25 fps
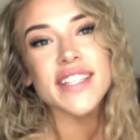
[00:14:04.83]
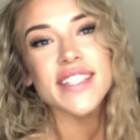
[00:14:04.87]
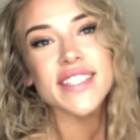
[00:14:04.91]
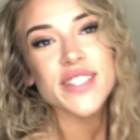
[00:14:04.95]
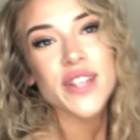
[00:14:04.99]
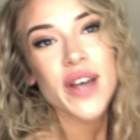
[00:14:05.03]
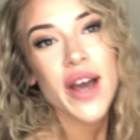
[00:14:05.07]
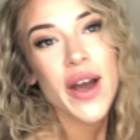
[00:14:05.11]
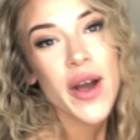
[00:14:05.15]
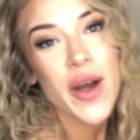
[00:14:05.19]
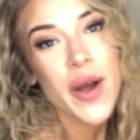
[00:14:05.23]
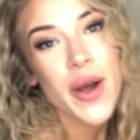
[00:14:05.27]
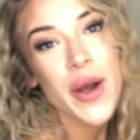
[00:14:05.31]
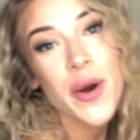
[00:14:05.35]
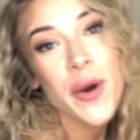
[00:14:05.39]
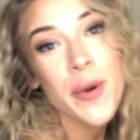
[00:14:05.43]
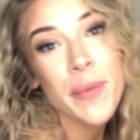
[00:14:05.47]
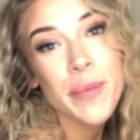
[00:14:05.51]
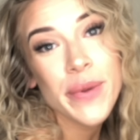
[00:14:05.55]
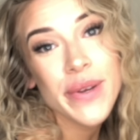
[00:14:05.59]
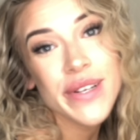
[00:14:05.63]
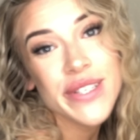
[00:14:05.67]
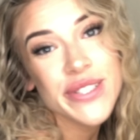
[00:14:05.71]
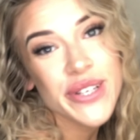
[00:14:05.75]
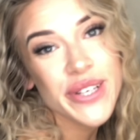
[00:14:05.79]
So I
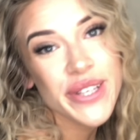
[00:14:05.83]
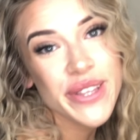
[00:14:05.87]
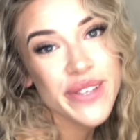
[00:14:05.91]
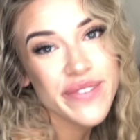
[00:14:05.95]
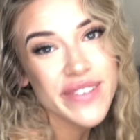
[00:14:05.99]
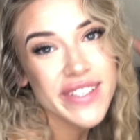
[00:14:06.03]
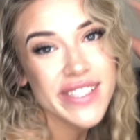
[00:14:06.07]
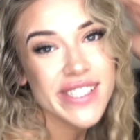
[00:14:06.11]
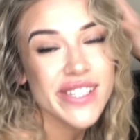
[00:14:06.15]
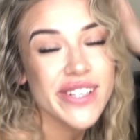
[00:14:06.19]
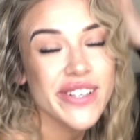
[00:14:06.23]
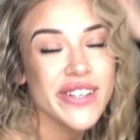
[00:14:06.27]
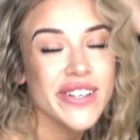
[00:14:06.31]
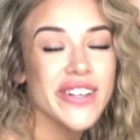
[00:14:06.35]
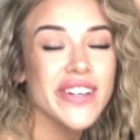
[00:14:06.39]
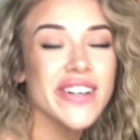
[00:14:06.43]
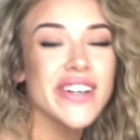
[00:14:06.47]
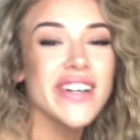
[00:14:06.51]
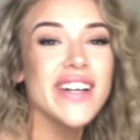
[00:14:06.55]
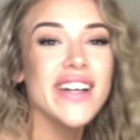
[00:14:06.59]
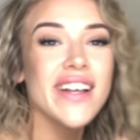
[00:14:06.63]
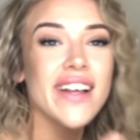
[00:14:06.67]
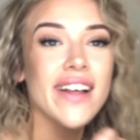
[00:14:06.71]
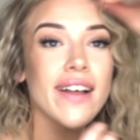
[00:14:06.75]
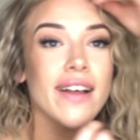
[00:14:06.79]
hope you enjoyed the
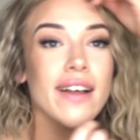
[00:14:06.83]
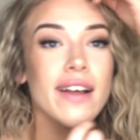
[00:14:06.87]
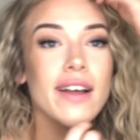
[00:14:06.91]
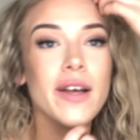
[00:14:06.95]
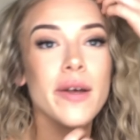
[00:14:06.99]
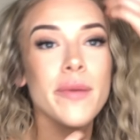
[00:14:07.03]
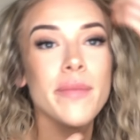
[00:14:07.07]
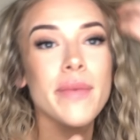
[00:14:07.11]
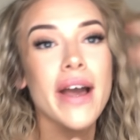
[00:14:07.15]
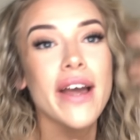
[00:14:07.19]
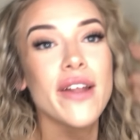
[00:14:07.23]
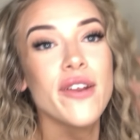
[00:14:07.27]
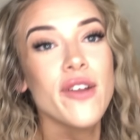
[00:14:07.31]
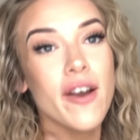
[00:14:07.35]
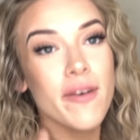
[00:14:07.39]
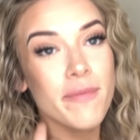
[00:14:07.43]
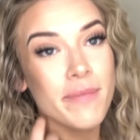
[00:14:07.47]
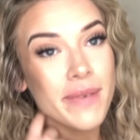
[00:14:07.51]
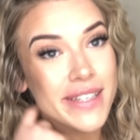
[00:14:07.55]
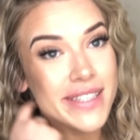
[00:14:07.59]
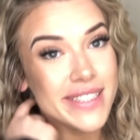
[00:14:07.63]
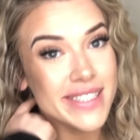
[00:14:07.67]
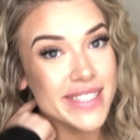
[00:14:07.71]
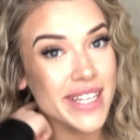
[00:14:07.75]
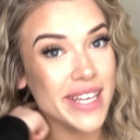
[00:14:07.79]
video, and I've
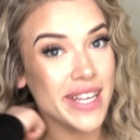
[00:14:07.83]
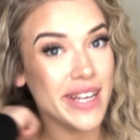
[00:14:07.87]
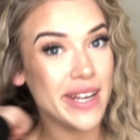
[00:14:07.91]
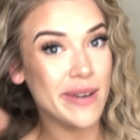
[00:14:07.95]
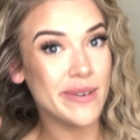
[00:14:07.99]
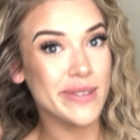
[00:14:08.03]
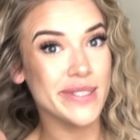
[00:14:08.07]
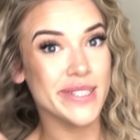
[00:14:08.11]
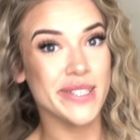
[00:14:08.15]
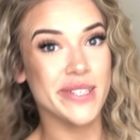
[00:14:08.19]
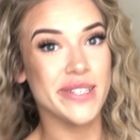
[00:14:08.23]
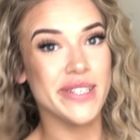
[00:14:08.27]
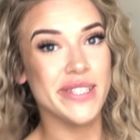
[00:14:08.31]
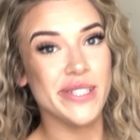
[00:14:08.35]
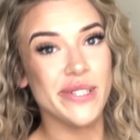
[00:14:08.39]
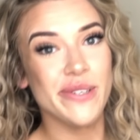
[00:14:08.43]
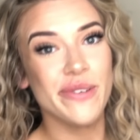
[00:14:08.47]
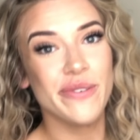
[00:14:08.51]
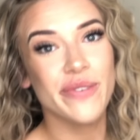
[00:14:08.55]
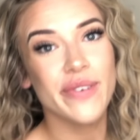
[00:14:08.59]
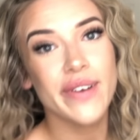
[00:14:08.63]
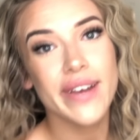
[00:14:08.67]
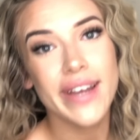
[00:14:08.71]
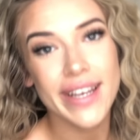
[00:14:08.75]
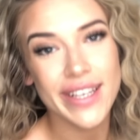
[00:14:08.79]
been saying I was going to do
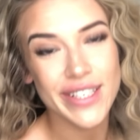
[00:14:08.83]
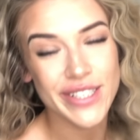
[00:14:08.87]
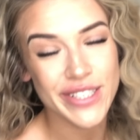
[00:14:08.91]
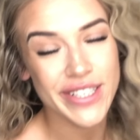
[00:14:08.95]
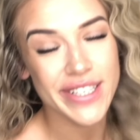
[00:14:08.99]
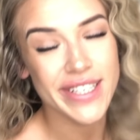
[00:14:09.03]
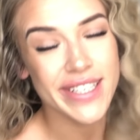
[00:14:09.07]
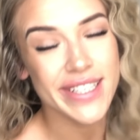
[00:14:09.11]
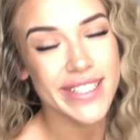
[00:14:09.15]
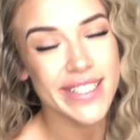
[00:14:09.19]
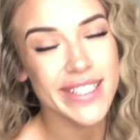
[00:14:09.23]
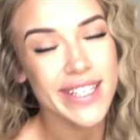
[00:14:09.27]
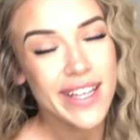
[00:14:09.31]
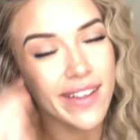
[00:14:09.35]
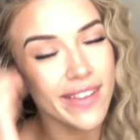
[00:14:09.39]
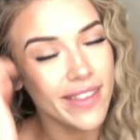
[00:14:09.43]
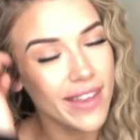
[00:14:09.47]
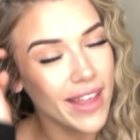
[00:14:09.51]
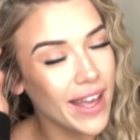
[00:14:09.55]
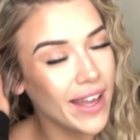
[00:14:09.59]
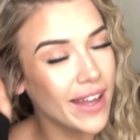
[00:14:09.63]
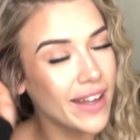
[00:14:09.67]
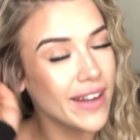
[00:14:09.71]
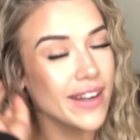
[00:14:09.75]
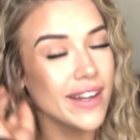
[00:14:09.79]
it for ages, and
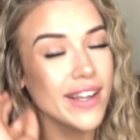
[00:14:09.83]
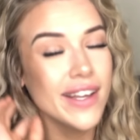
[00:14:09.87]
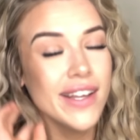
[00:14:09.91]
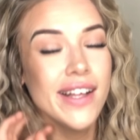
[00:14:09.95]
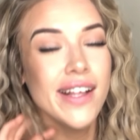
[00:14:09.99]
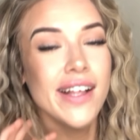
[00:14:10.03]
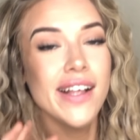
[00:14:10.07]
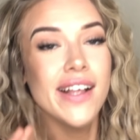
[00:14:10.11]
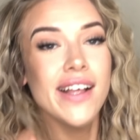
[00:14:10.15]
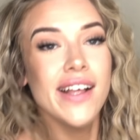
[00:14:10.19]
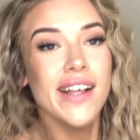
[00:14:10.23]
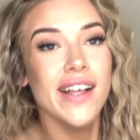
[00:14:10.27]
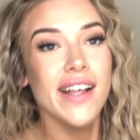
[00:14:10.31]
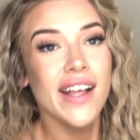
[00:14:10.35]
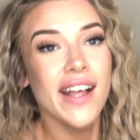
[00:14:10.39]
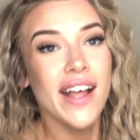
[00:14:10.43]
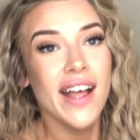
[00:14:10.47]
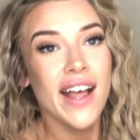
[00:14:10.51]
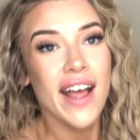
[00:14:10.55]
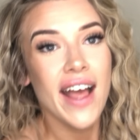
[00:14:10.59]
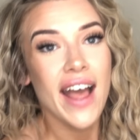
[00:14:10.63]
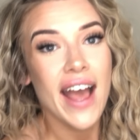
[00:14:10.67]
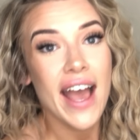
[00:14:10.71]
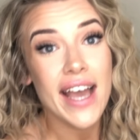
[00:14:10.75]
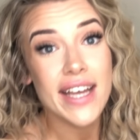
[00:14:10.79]
then
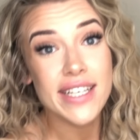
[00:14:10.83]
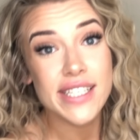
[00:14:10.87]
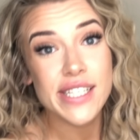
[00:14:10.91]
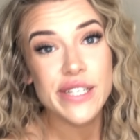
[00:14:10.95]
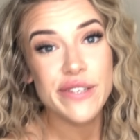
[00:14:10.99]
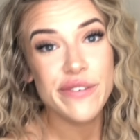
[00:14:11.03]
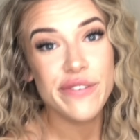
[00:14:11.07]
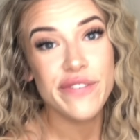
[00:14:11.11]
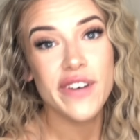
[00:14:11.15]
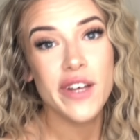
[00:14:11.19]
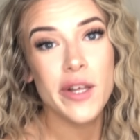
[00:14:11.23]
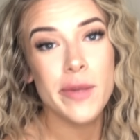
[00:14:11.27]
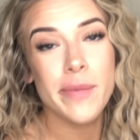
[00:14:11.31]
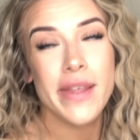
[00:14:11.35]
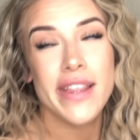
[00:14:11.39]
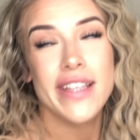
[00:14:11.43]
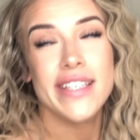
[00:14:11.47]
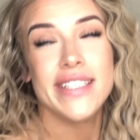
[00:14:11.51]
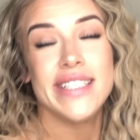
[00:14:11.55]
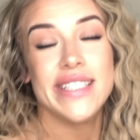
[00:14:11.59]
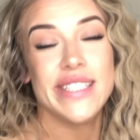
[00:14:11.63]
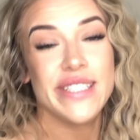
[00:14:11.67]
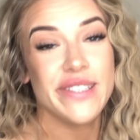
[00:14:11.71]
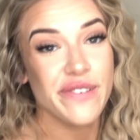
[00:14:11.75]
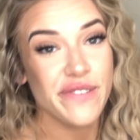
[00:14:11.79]
I did film it.
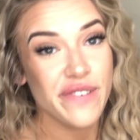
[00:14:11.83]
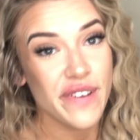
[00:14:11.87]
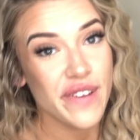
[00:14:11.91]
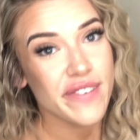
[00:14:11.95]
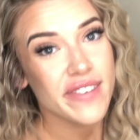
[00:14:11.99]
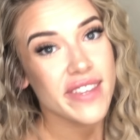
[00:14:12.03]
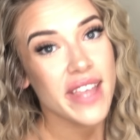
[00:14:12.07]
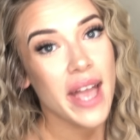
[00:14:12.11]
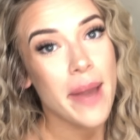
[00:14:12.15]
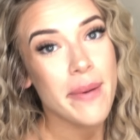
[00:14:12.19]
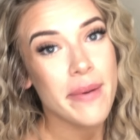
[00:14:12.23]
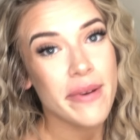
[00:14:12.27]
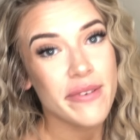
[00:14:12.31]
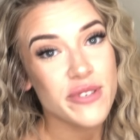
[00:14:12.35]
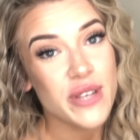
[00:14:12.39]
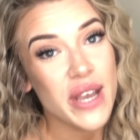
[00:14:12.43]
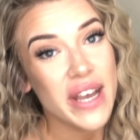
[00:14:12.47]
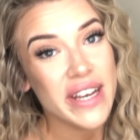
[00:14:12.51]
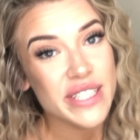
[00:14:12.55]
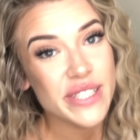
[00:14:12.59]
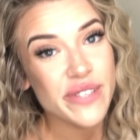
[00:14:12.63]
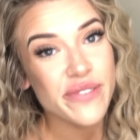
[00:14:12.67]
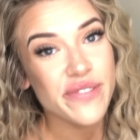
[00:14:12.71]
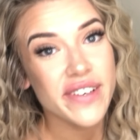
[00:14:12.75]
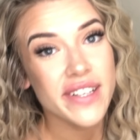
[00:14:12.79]
This is the 5th time I've
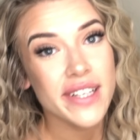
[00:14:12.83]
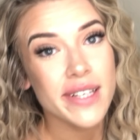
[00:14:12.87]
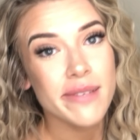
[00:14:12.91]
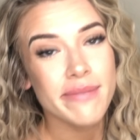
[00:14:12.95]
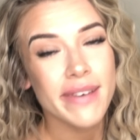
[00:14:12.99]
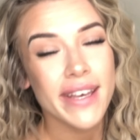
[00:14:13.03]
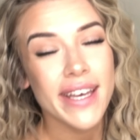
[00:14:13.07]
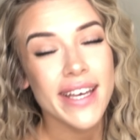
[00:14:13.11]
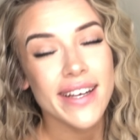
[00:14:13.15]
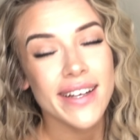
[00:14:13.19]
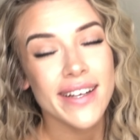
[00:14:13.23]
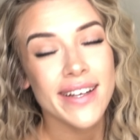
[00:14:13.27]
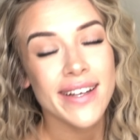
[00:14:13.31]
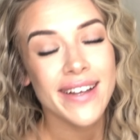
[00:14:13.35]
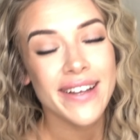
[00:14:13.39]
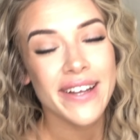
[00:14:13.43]
tried to film it,